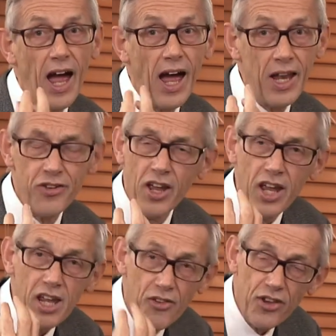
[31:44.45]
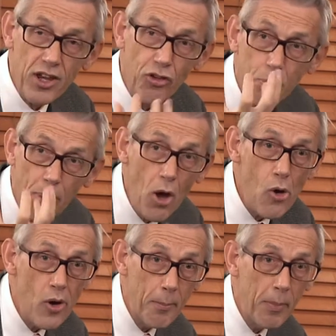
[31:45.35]
And he sees the
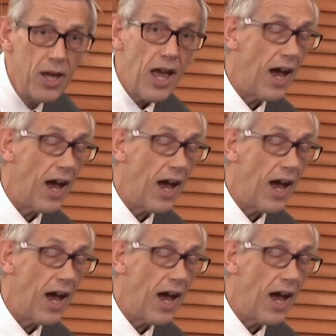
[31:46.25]
poem